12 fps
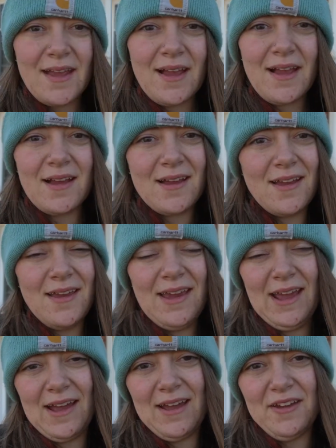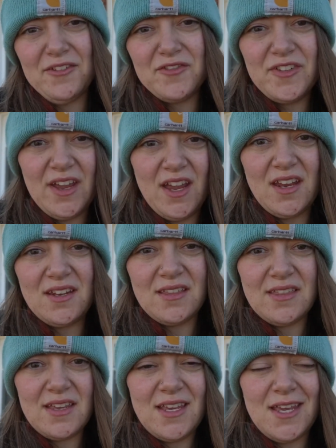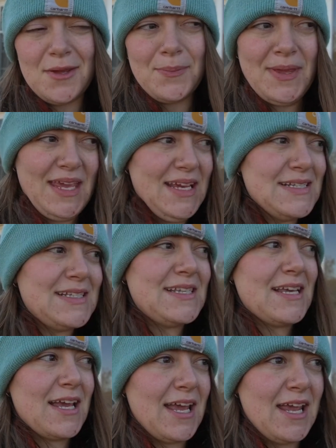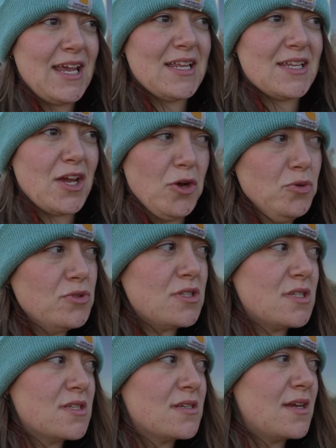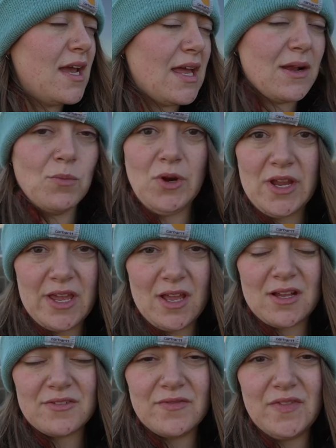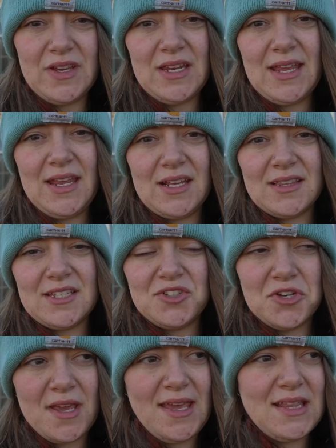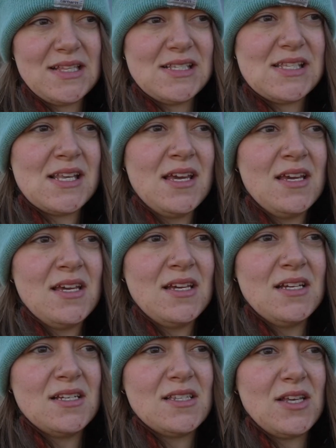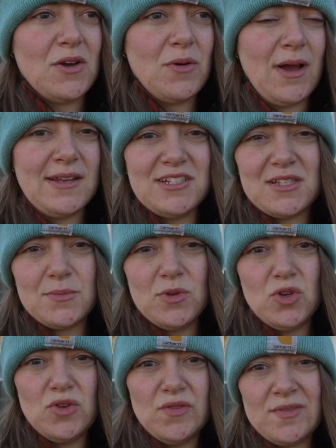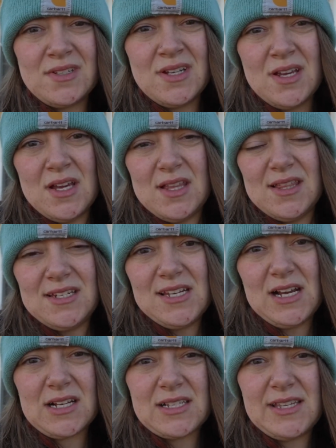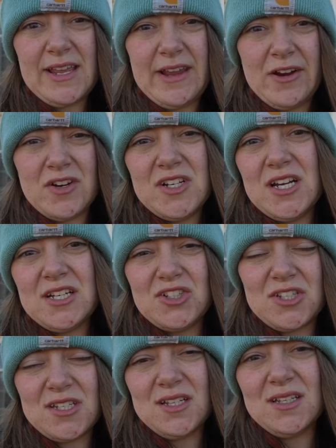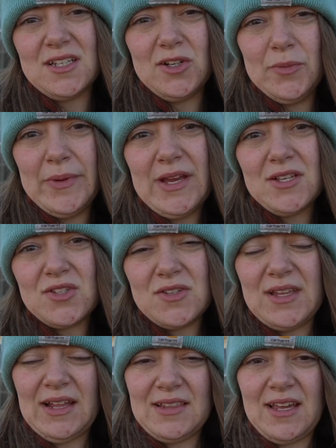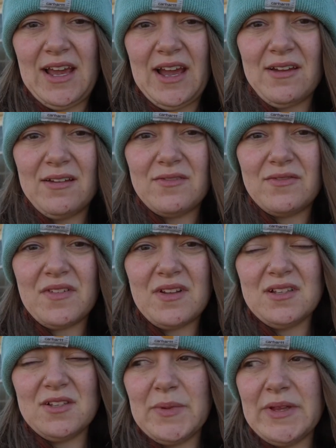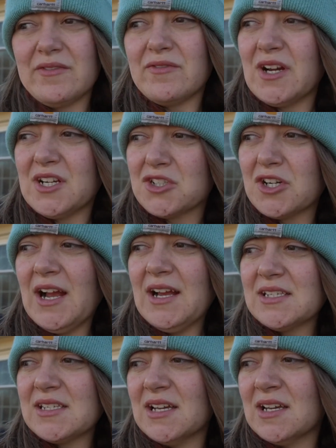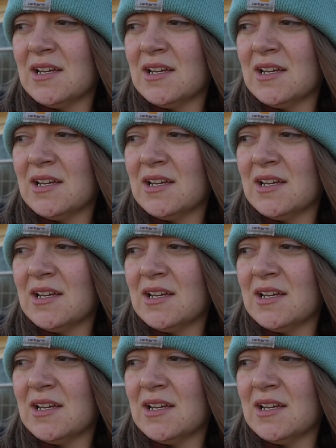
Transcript: I have fed the pigs and the goats, and I'm working on feeding the chickens. So I just moved the ducks area just a little bit so that they have a little bit of fresh grass.